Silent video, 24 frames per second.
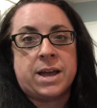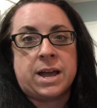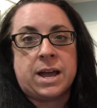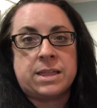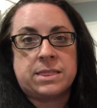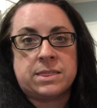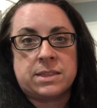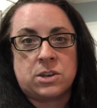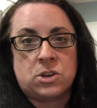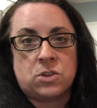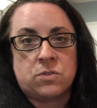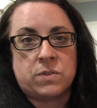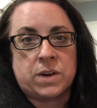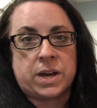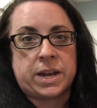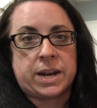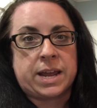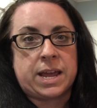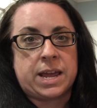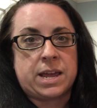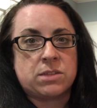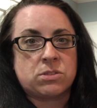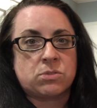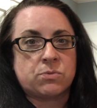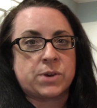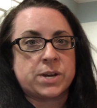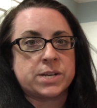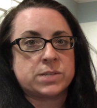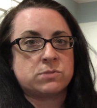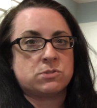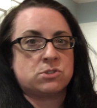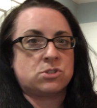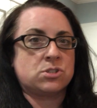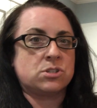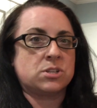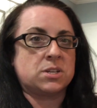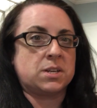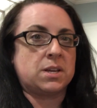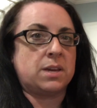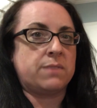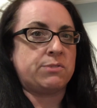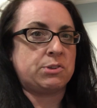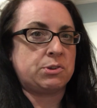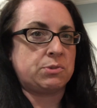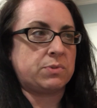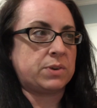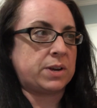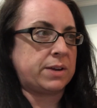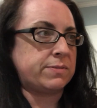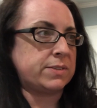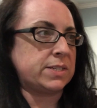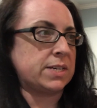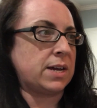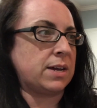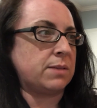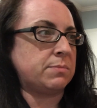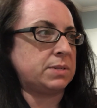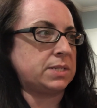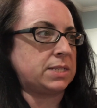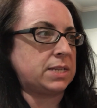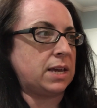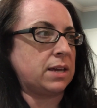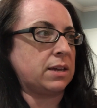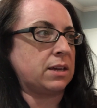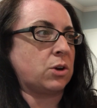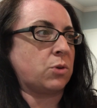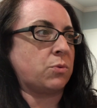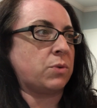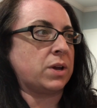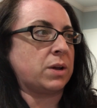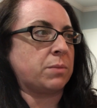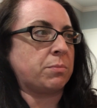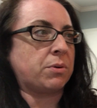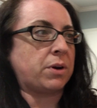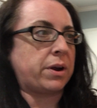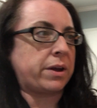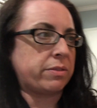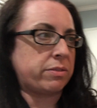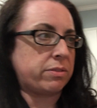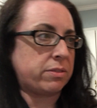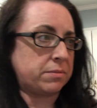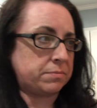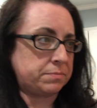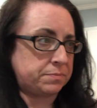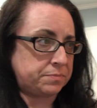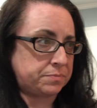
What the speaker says: And then you've got an 8th rest, which is going to give you enough time to take a quick breath.